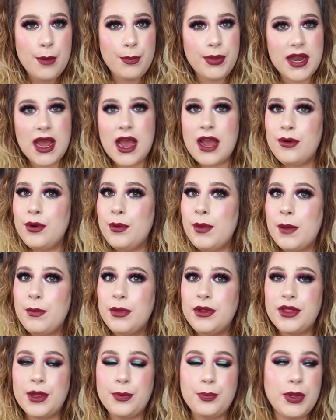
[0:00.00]
but I
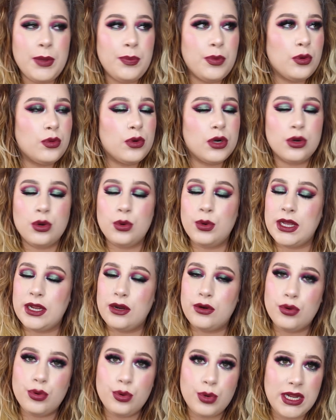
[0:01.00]
remember that people were going
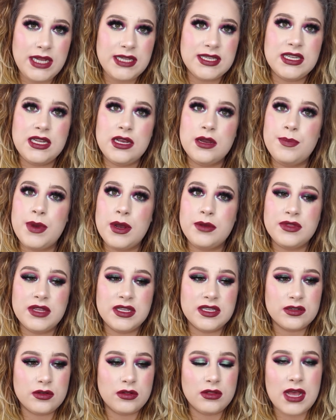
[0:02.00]
crazy about
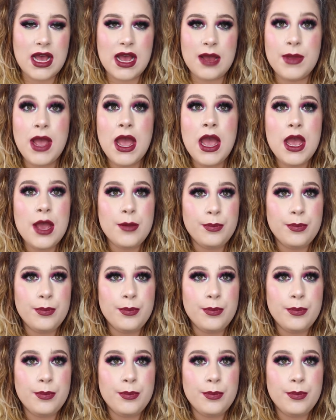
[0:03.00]
this collab.